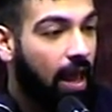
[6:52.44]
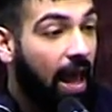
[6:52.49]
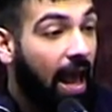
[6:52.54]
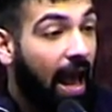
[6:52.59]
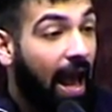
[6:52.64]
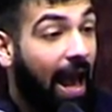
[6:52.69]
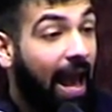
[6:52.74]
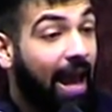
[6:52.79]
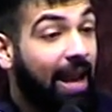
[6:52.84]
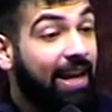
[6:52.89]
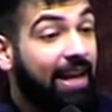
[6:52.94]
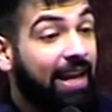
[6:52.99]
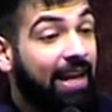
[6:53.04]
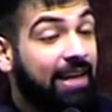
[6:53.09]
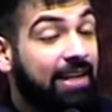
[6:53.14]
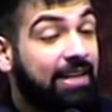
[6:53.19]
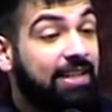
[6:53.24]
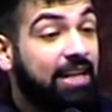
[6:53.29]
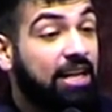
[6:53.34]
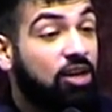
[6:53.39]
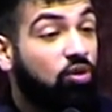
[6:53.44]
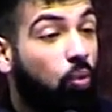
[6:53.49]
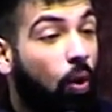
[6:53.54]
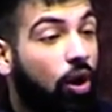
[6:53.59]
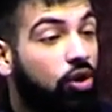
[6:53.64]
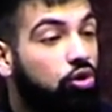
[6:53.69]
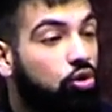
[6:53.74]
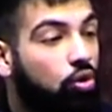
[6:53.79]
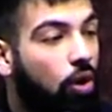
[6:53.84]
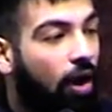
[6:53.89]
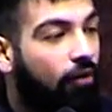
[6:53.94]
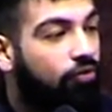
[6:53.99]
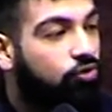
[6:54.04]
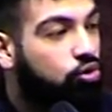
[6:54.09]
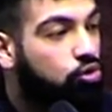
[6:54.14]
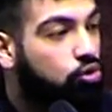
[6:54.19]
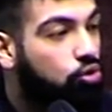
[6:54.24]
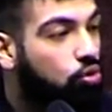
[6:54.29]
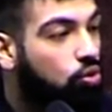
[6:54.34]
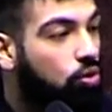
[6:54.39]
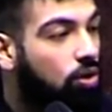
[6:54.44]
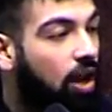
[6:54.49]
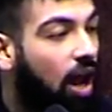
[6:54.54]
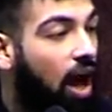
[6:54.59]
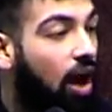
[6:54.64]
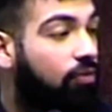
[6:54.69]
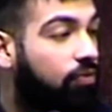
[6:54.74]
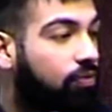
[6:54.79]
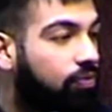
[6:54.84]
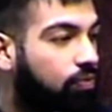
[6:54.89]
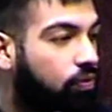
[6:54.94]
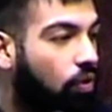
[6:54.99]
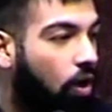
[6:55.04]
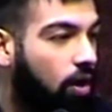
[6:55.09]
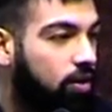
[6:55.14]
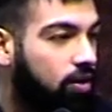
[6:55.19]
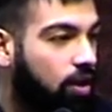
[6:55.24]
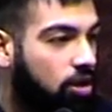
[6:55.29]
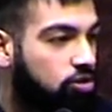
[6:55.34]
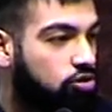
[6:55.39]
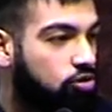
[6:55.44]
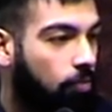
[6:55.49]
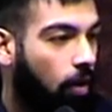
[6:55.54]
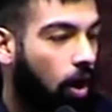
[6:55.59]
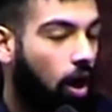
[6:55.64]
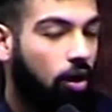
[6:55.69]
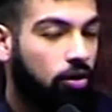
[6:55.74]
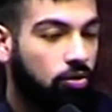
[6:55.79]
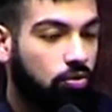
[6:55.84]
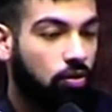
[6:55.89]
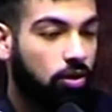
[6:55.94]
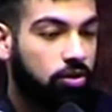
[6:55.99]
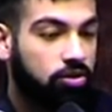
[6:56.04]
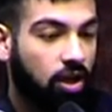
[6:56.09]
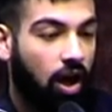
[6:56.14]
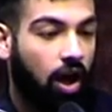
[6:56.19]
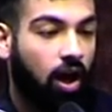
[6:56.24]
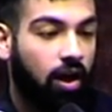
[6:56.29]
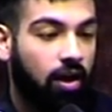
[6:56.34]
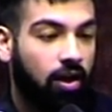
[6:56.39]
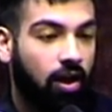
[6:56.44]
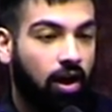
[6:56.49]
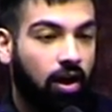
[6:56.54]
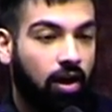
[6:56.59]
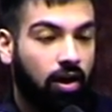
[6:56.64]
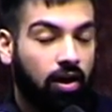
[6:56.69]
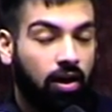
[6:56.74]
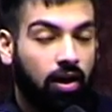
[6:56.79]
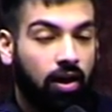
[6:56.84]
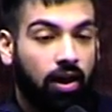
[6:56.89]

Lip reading: And indeed, when you have true love for Allah subhanahu wa ta'ala,